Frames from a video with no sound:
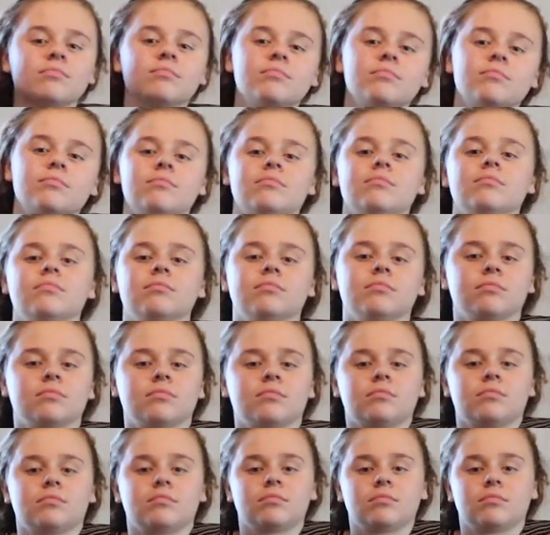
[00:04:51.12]

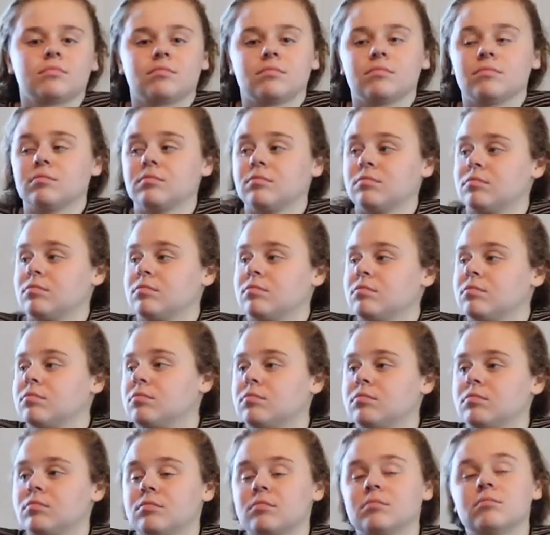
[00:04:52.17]

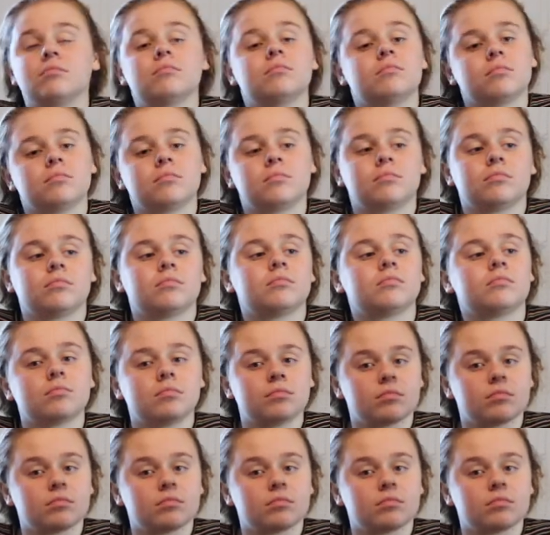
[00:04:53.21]
(not speaking)